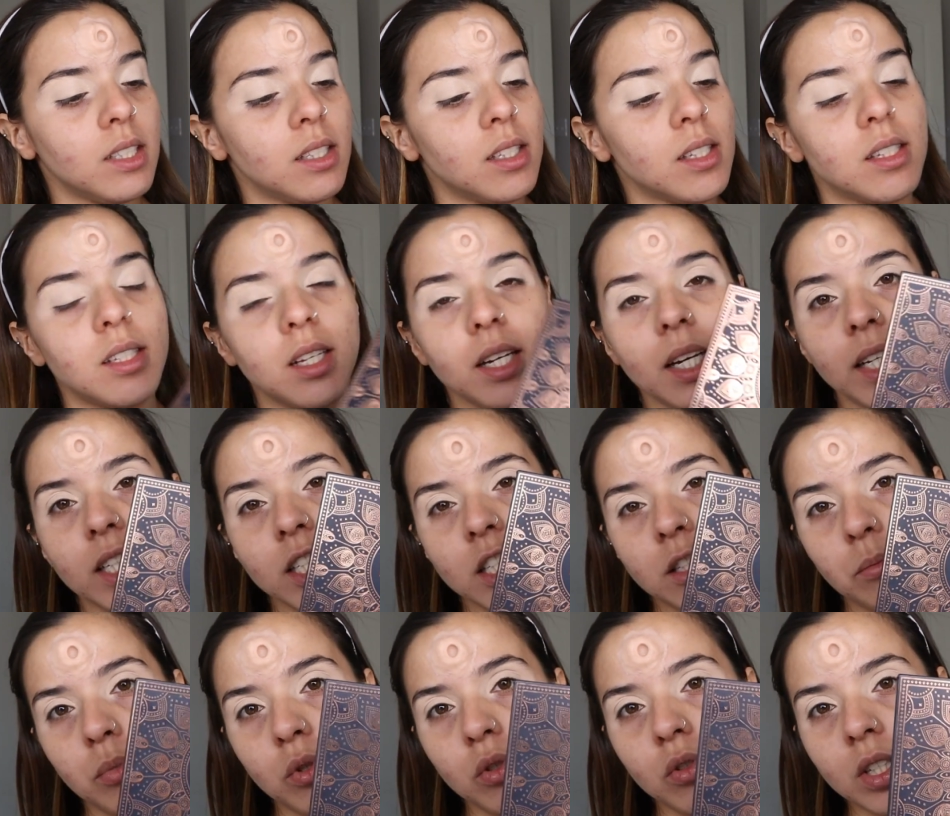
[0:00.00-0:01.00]
This is the
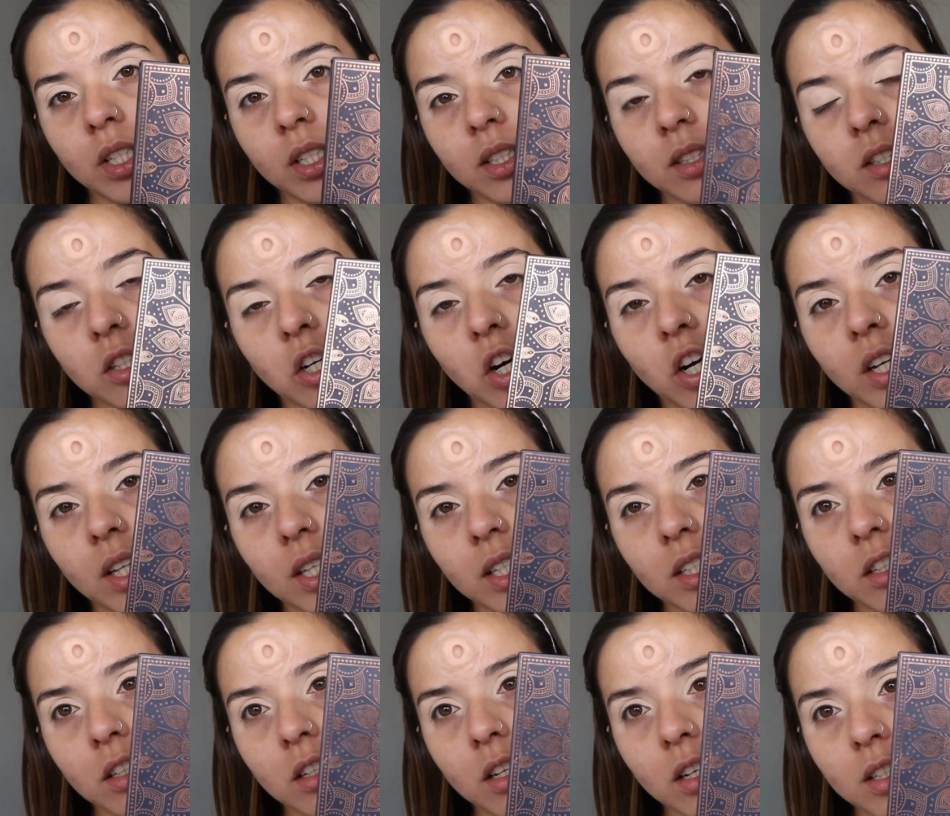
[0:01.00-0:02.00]
Ace Beauty
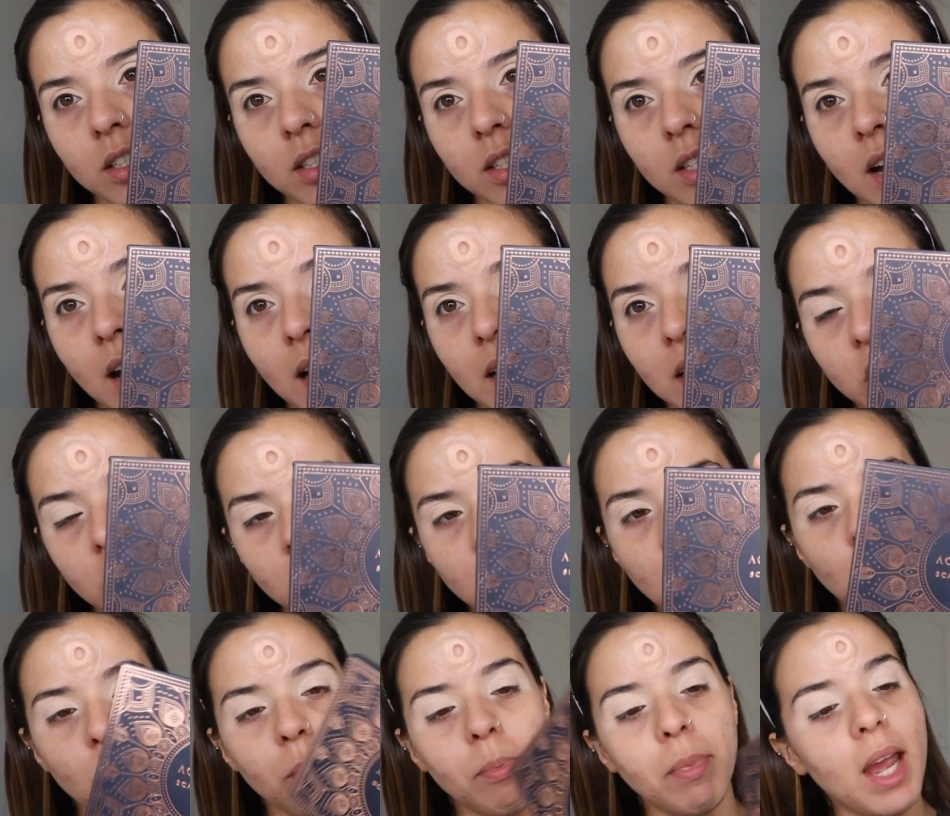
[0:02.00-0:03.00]
Scarlet Dusk
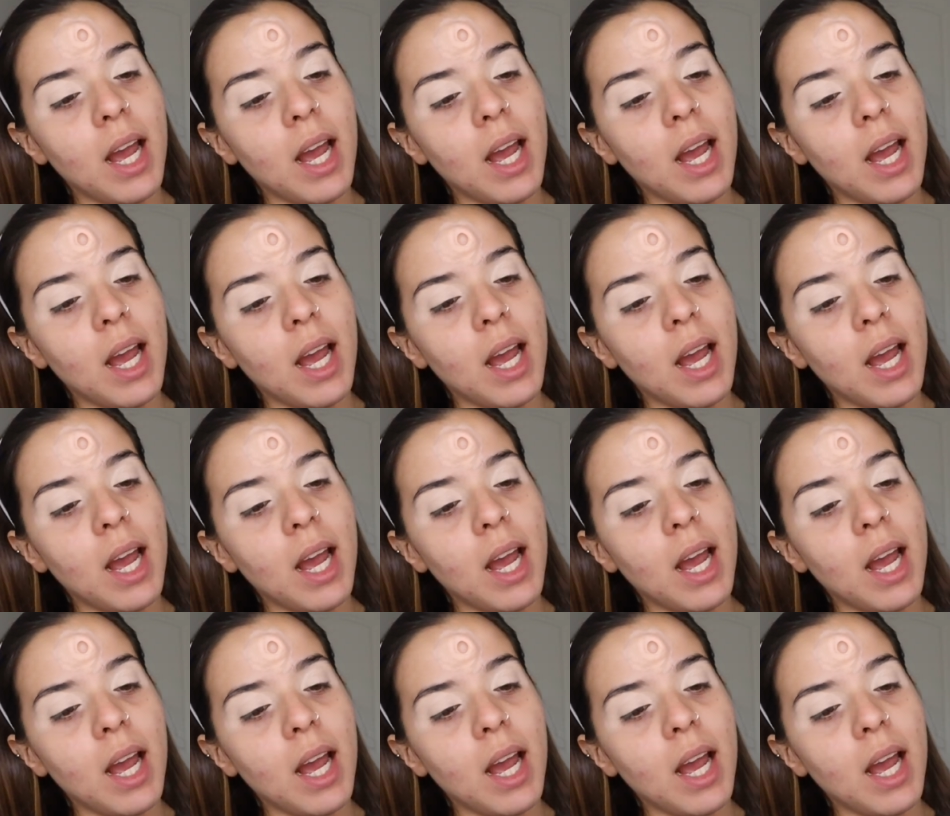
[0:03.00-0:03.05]
Eyeshadow